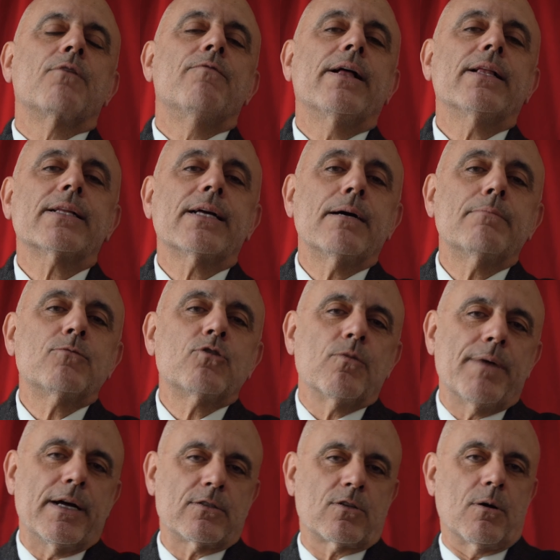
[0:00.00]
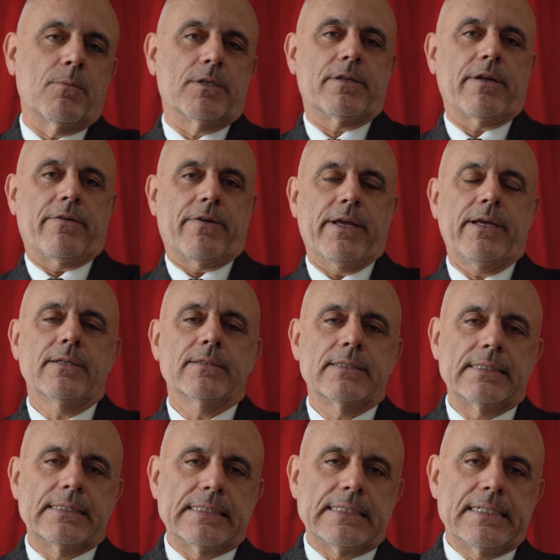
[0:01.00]
Welcome to Matt Commentary,
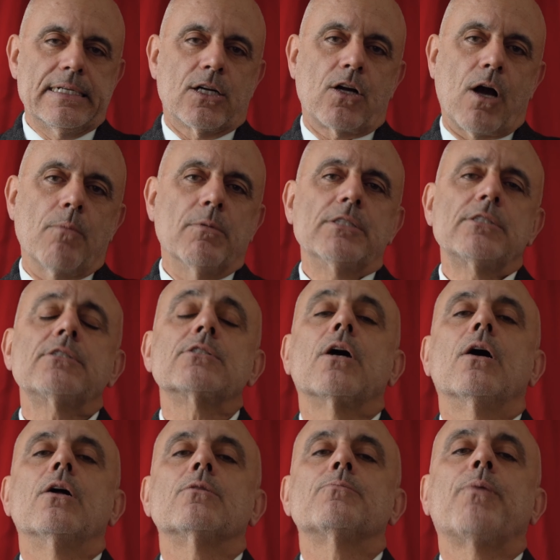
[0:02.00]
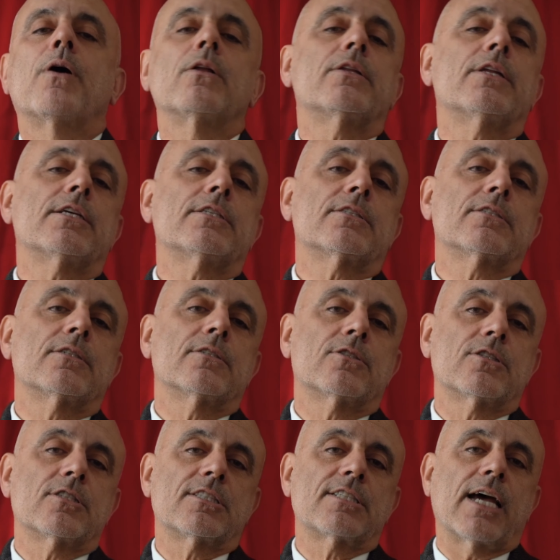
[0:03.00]
comments on politics,
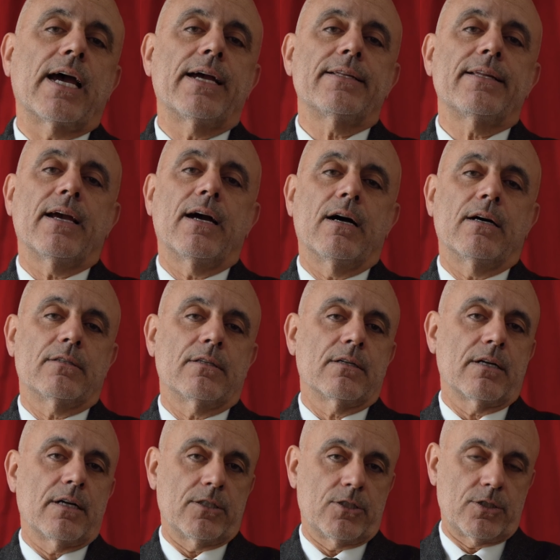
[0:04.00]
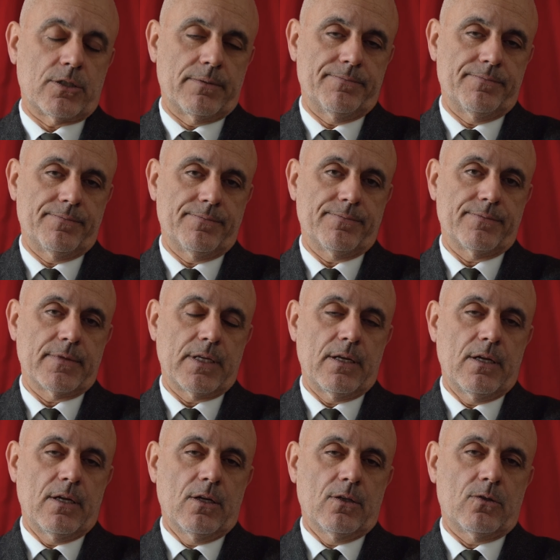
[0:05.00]
society, art, and culture.
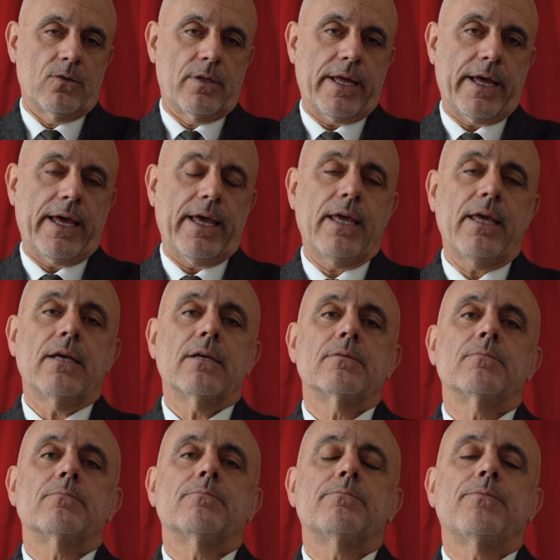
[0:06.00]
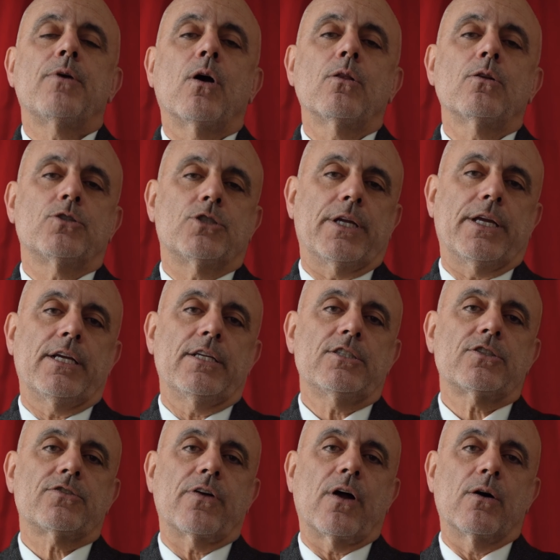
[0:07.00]
Today, biology is
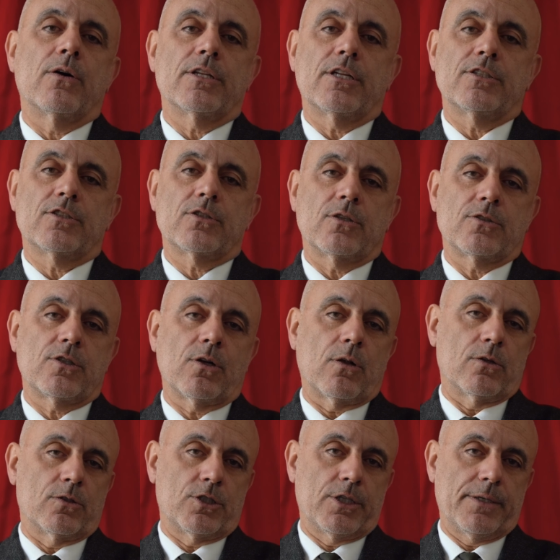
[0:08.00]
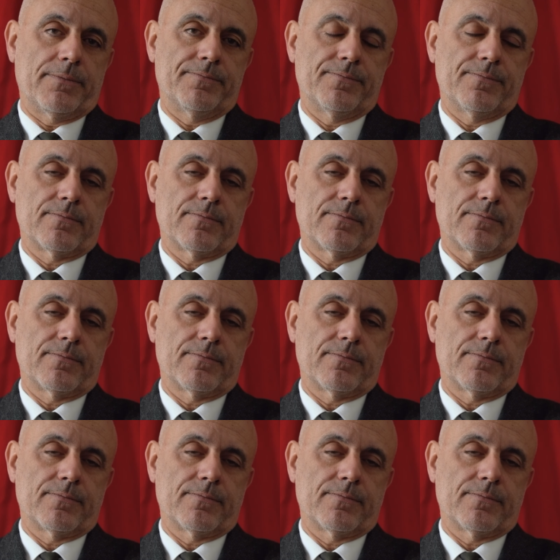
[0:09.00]
stronger than sociology.